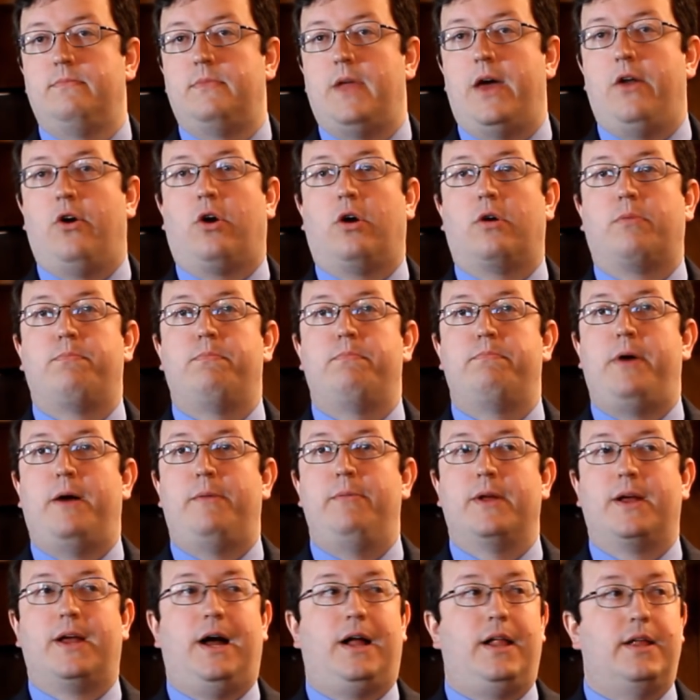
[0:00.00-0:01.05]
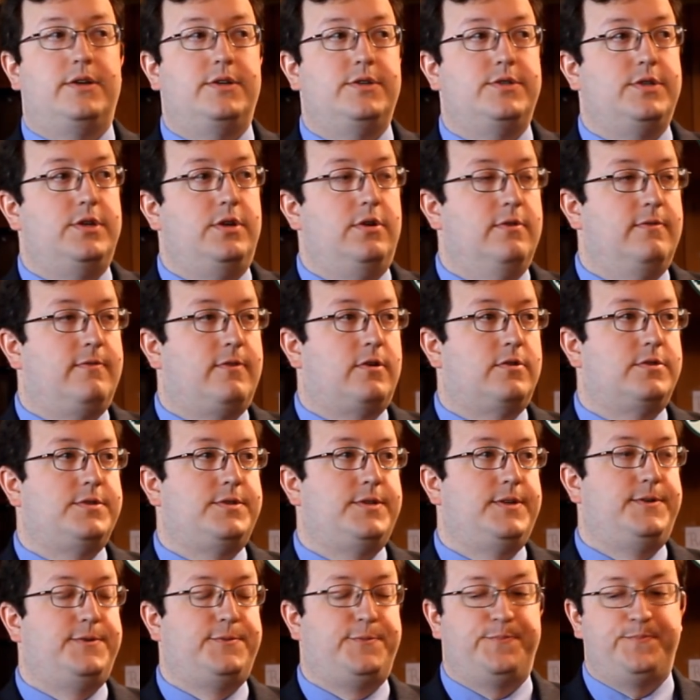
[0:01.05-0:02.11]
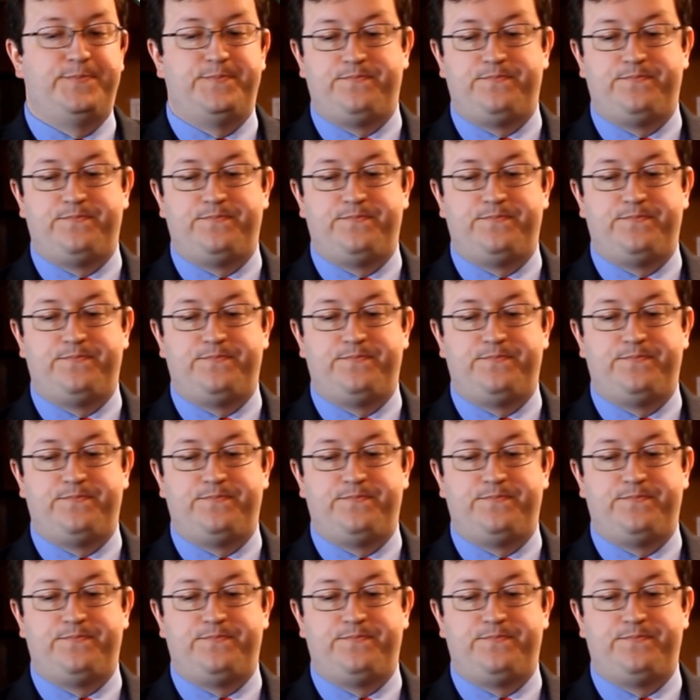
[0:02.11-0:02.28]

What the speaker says: at our public colleges and universities.